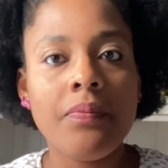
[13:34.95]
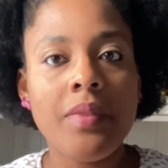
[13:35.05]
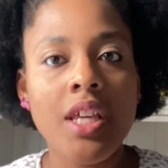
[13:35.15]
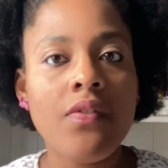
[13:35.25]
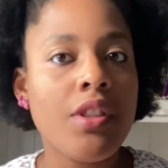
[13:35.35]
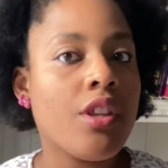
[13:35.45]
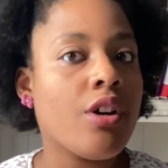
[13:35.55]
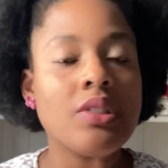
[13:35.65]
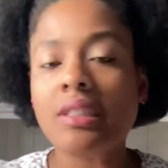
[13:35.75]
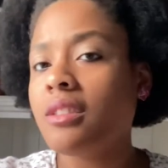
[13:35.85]
even
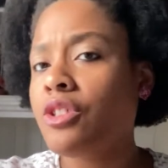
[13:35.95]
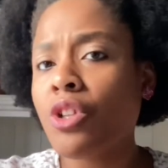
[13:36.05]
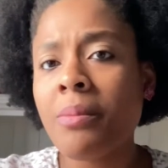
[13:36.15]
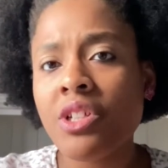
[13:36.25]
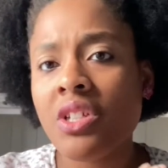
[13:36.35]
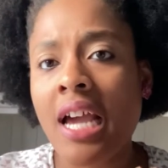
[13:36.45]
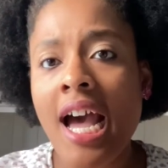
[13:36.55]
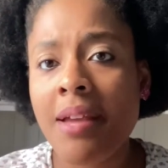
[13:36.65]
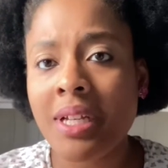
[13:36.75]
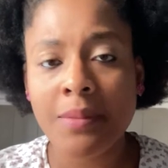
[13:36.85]
though so much
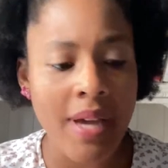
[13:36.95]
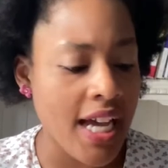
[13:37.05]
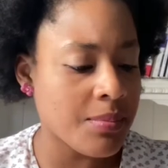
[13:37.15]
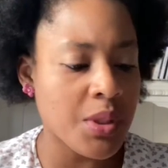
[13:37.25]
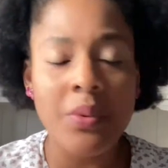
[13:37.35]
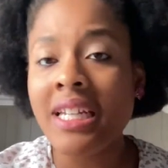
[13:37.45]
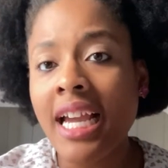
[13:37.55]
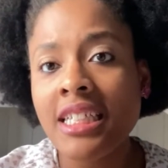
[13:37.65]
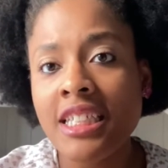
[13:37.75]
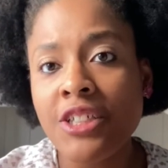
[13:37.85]
time has passed between
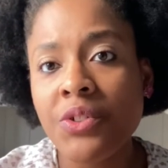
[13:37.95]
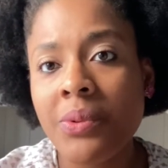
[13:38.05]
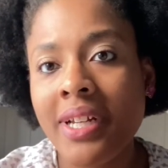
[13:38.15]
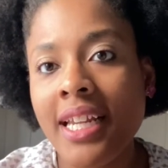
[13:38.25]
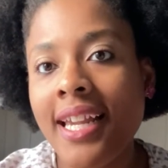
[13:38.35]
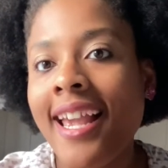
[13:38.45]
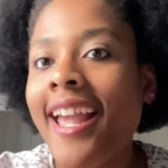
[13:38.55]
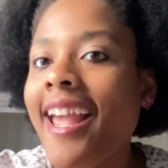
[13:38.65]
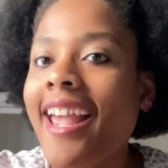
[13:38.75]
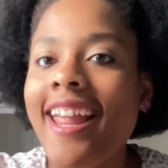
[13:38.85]
1920
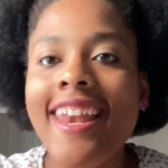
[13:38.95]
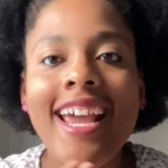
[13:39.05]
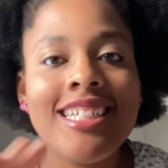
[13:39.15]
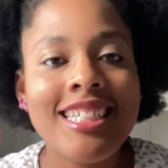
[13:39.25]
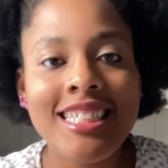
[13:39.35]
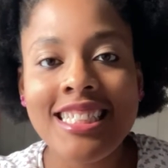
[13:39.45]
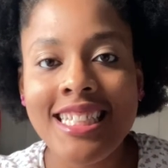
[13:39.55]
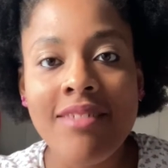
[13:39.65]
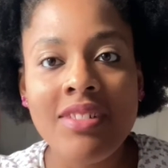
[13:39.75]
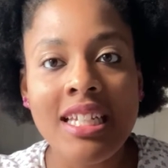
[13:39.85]
and
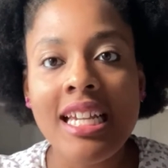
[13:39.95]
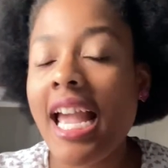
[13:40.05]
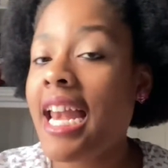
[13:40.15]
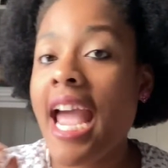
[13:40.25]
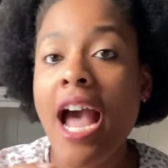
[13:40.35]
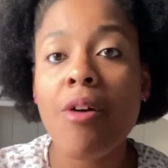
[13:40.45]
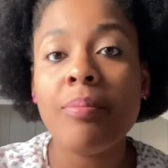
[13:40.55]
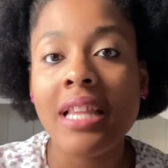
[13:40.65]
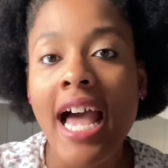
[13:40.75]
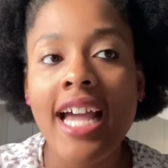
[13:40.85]
1970 and how
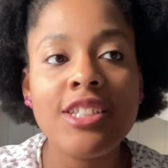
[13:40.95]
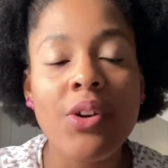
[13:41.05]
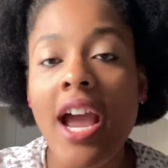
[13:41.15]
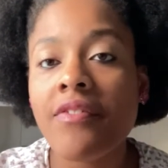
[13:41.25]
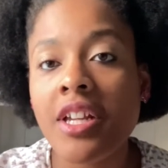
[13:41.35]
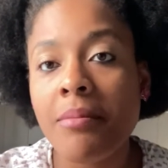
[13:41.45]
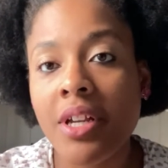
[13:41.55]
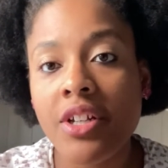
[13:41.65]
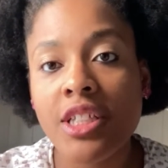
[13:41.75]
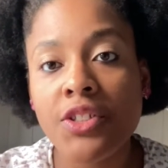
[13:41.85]
Blacks or African
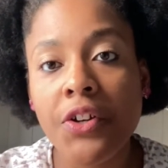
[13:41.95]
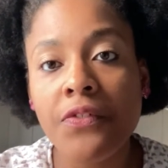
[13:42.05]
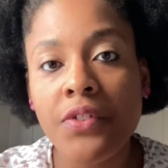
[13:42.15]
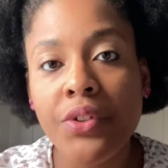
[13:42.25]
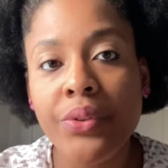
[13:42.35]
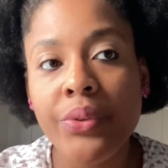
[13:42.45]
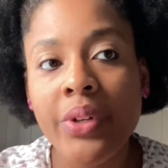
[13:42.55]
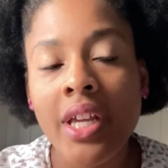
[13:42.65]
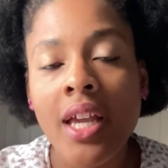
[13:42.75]
Americans are viewed.